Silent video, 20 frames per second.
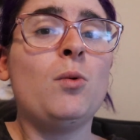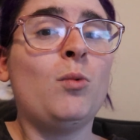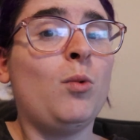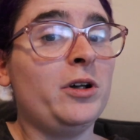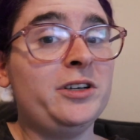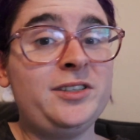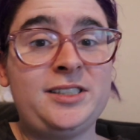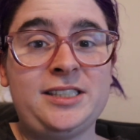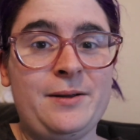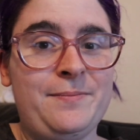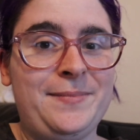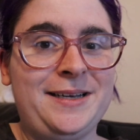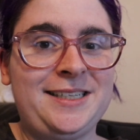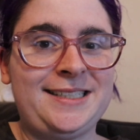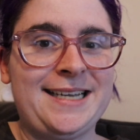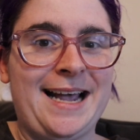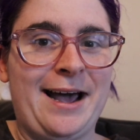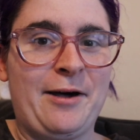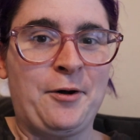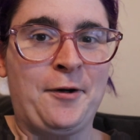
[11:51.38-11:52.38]
want to
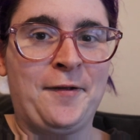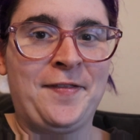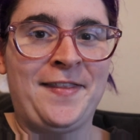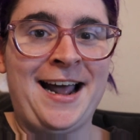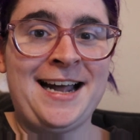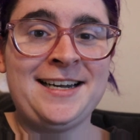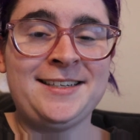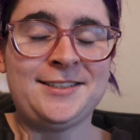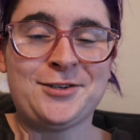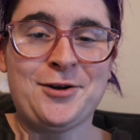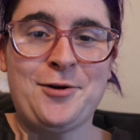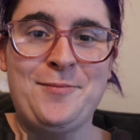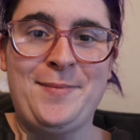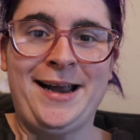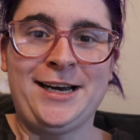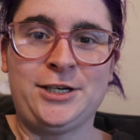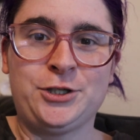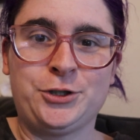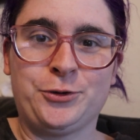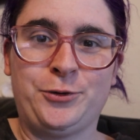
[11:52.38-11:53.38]
miss out on that, so
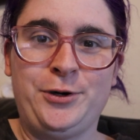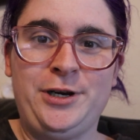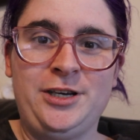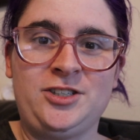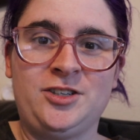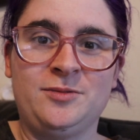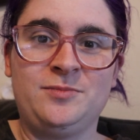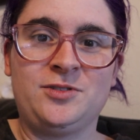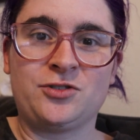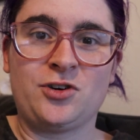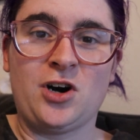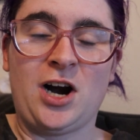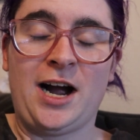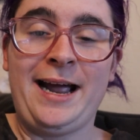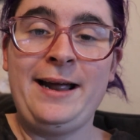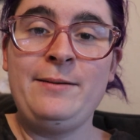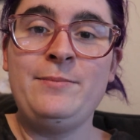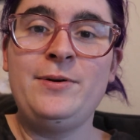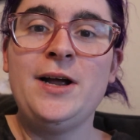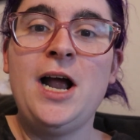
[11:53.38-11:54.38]
make sure you
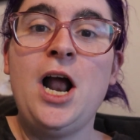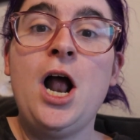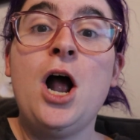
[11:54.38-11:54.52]
subscribe,